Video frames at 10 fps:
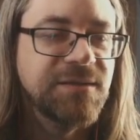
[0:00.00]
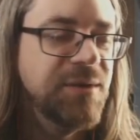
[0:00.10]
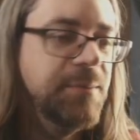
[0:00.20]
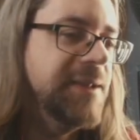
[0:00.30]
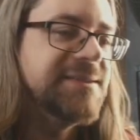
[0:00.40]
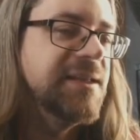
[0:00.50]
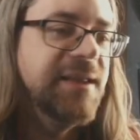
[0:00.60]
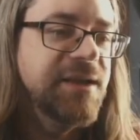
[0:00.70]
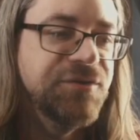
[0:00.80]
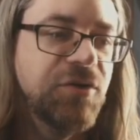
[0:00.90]
and you
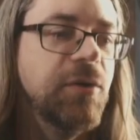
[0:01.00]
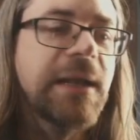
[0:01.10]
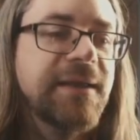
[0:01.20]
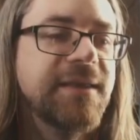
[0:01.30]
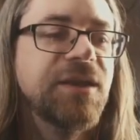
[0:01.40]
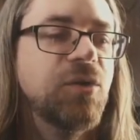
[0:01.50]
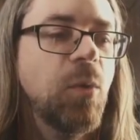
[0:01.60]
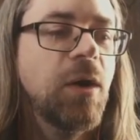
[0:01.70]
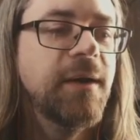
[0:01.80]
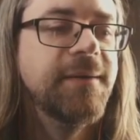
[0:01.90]
basically control anything you
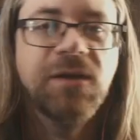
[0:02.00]
want.